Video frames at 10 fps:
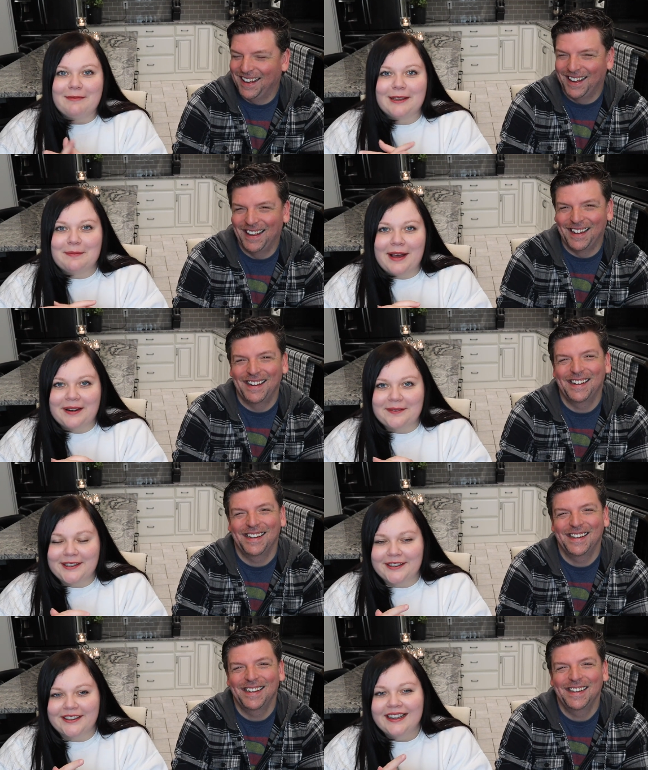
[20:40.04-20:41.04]
Speaker 1: name at the bottom
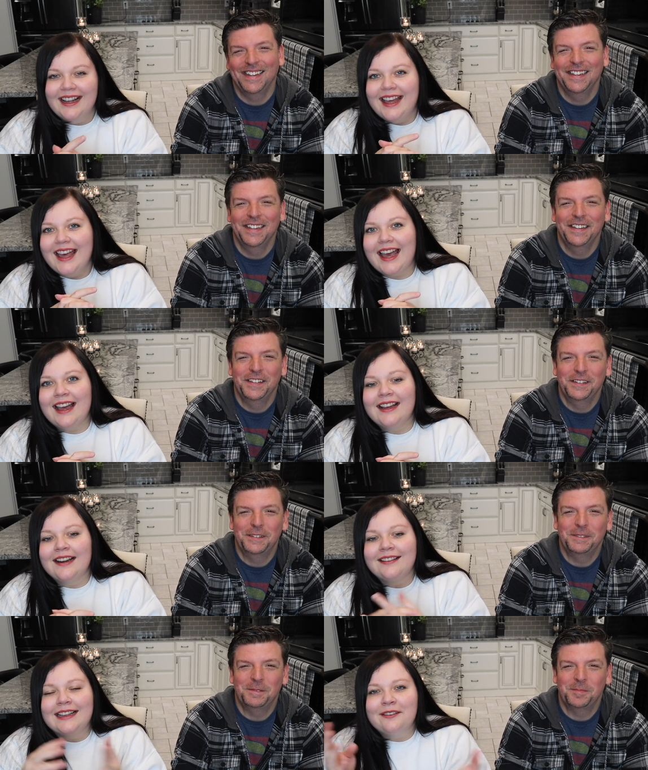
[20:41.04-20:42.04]
here,
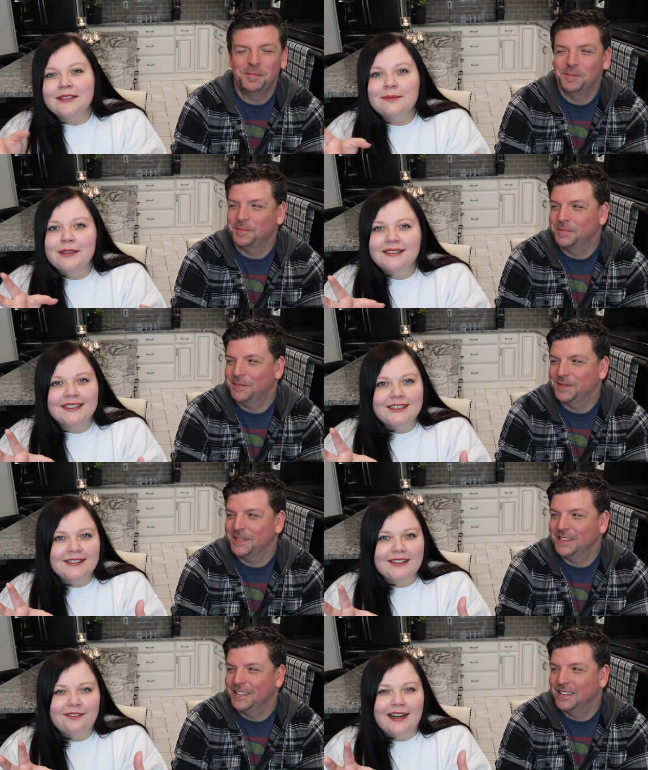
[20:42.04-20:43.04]
and that was mostly
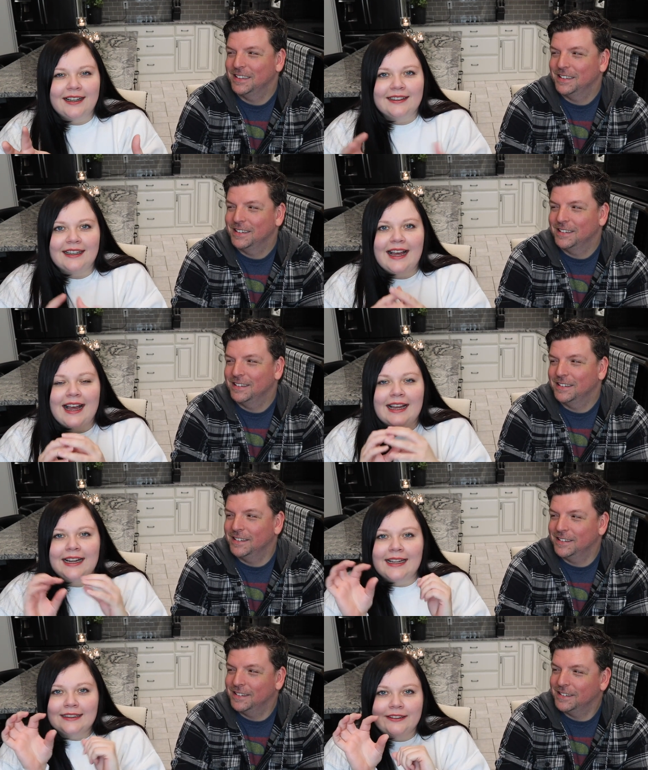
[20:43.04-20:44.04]
due to the fact that it had
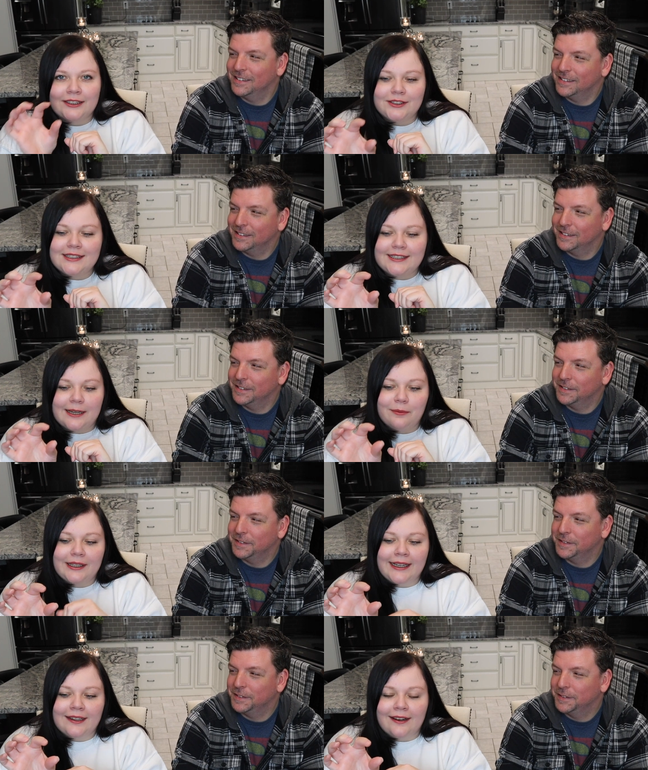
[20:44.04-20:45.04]
a little stem
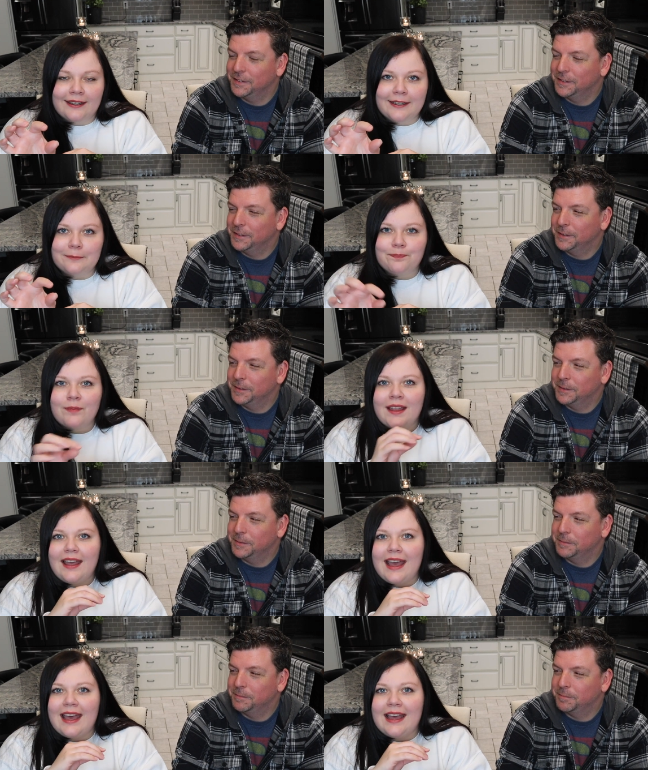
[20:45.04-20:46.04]
when I got it,
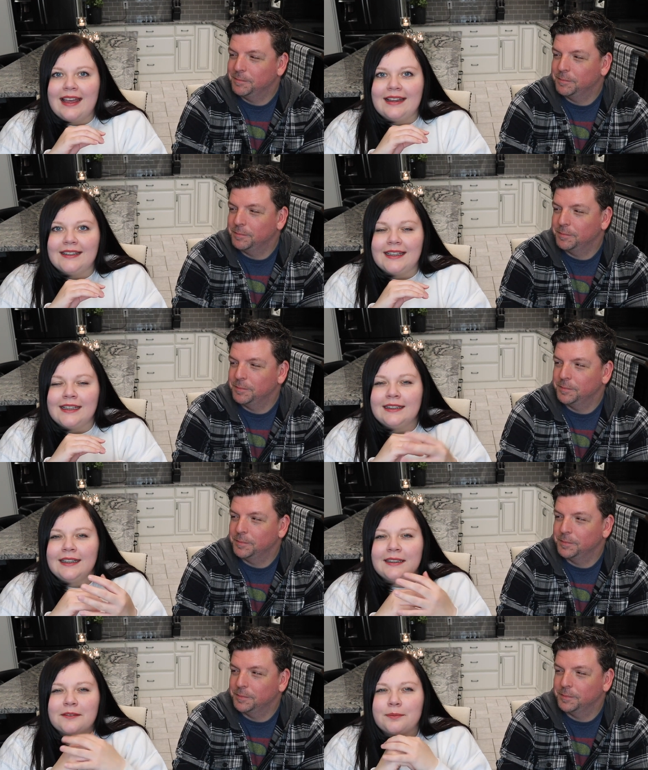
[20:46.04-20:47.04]
and it
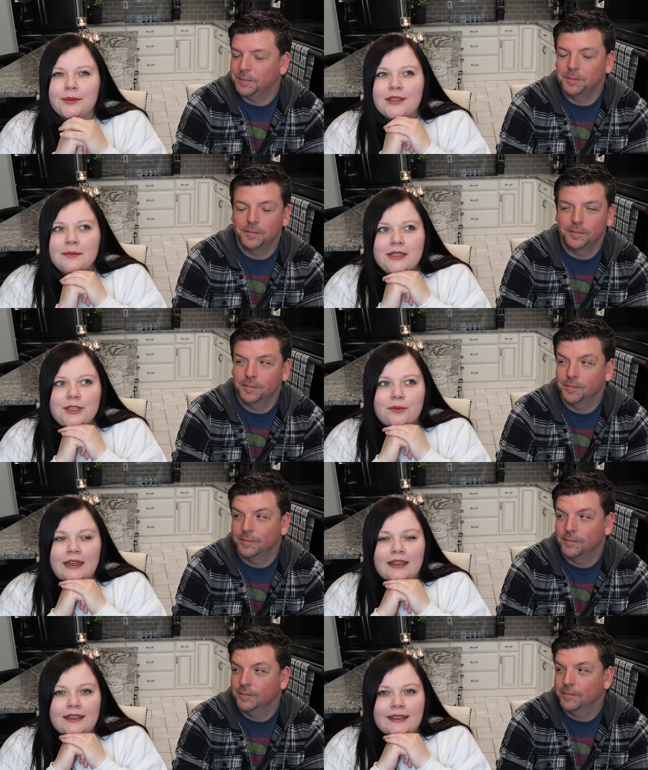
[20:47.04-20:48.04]
like pretty much
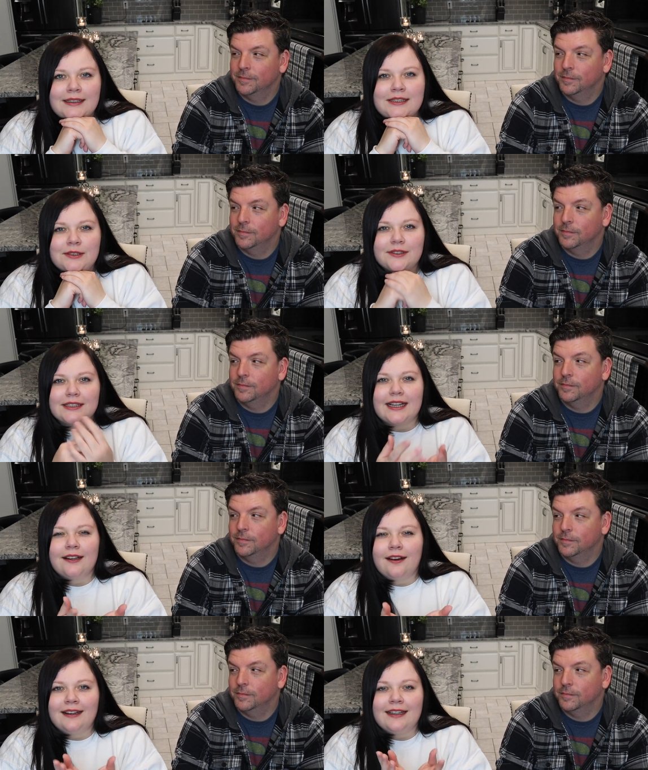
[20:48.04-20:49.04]
rotted as soon as I
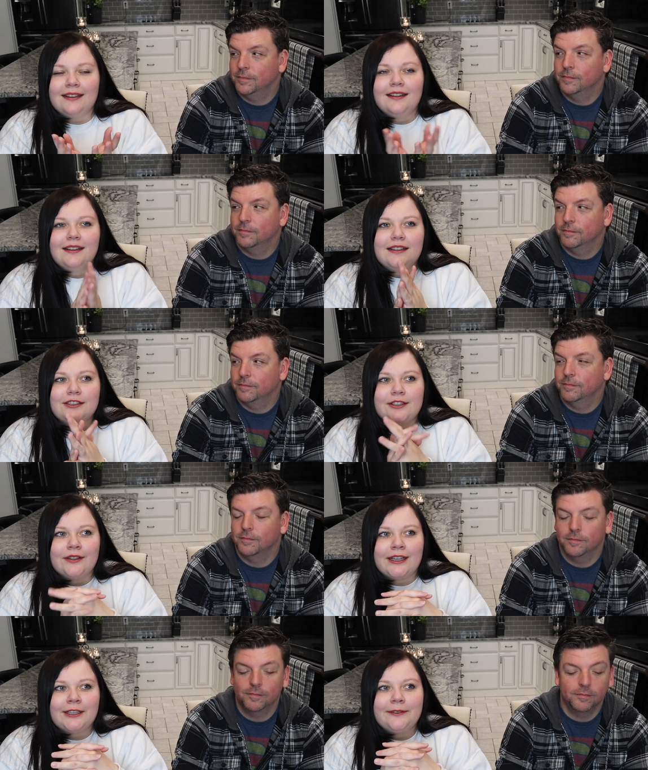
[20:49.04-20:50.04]
got it, so
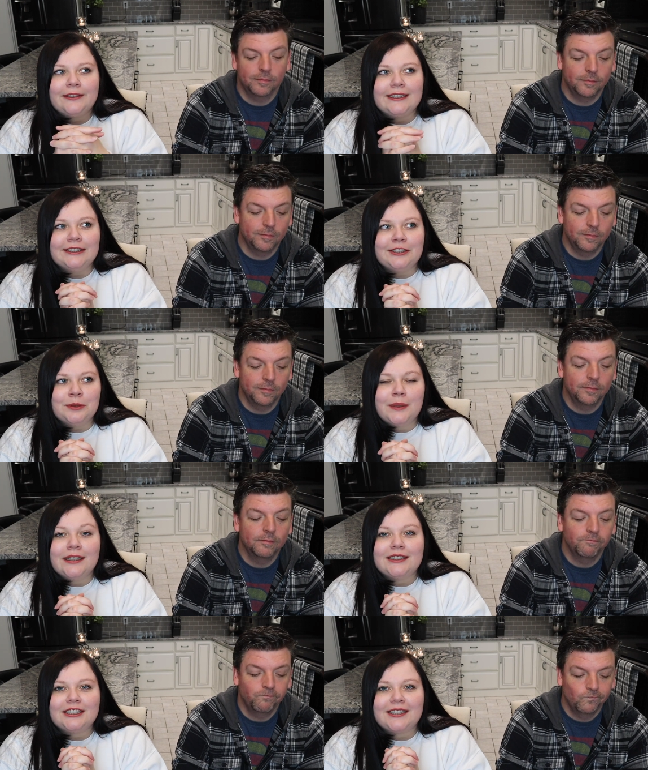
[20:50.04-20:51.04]
I couldn't really do
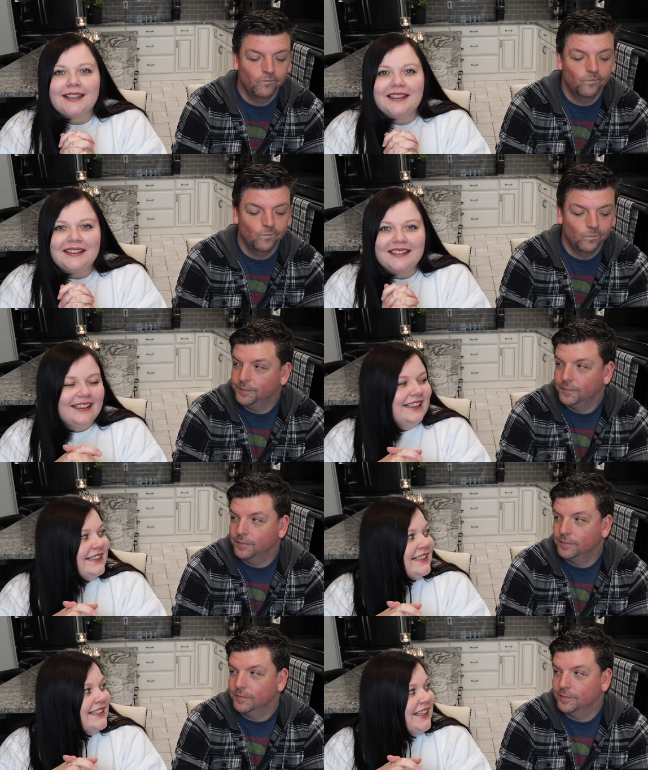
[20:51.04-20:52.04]
much.
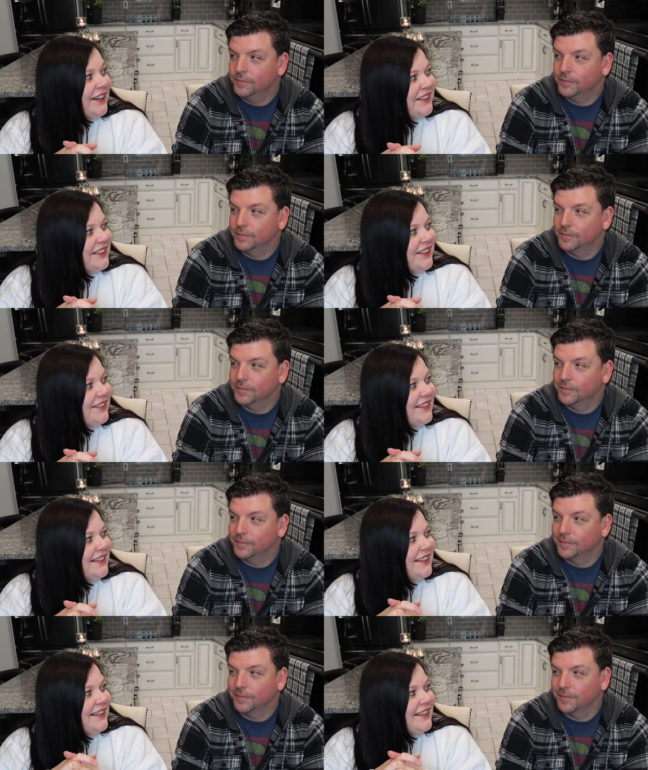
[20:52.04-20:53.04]
It sucked
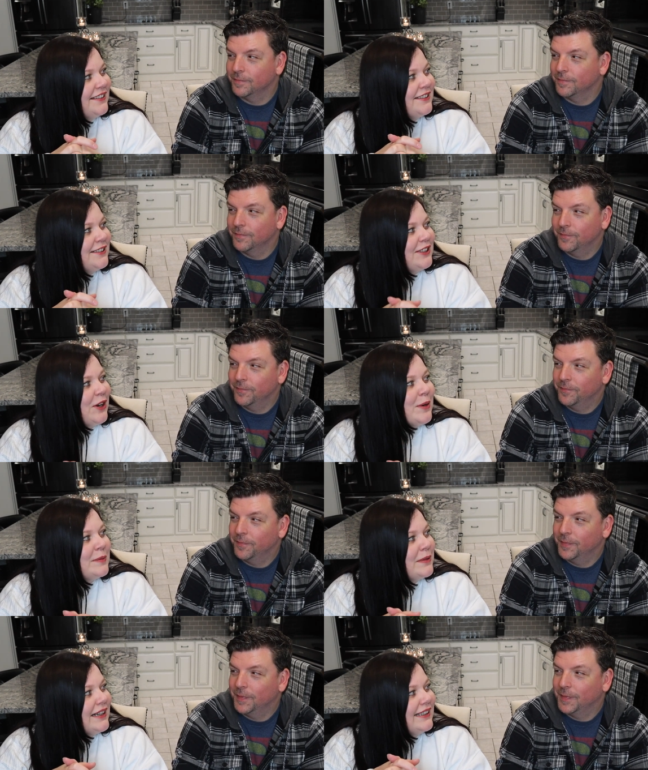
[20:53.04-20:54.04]
so
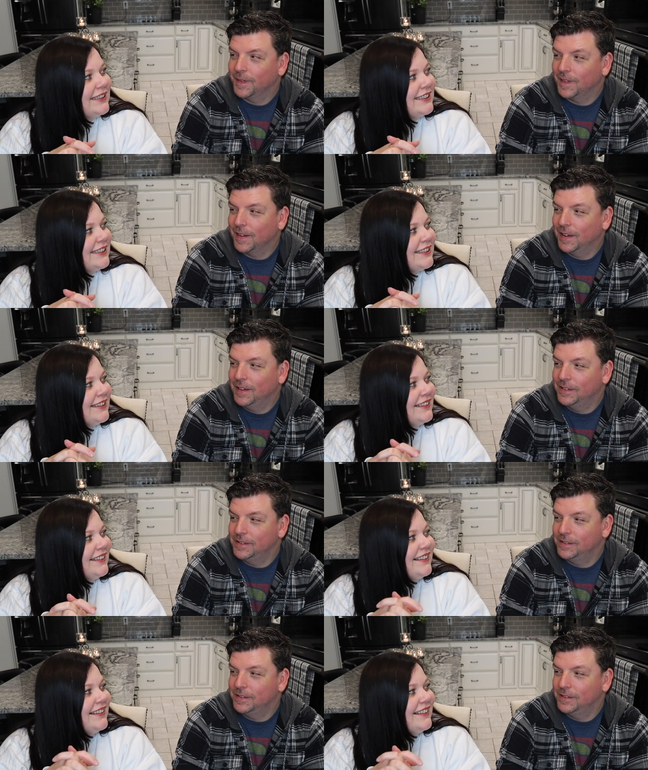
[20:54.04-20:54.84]
much